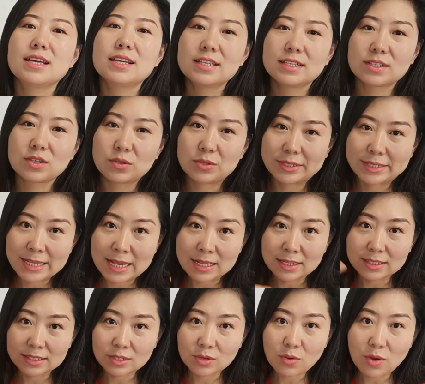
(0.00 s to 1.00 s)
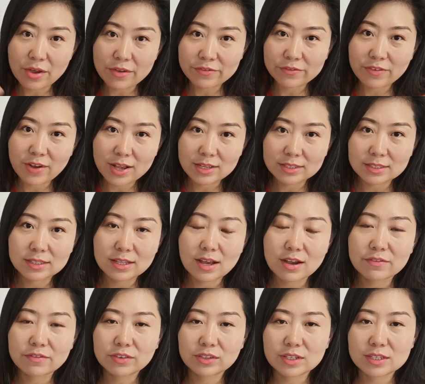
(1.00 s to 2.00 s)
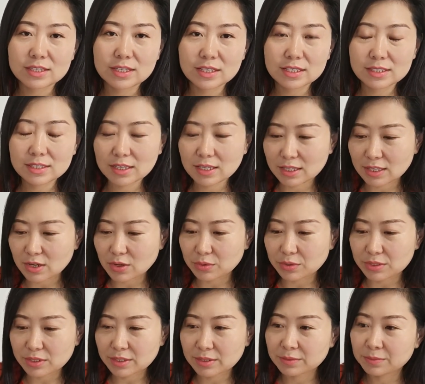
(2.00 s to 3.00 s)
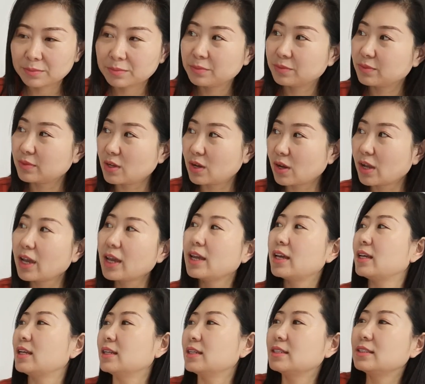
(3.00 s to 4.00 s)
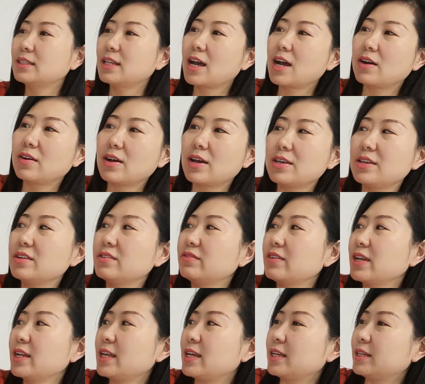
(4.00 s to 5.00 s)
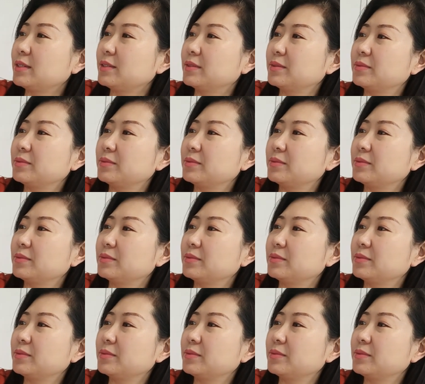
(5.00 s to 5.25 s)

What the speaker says: So it sounds quite faster for the 16th note. Okay, now are you ready?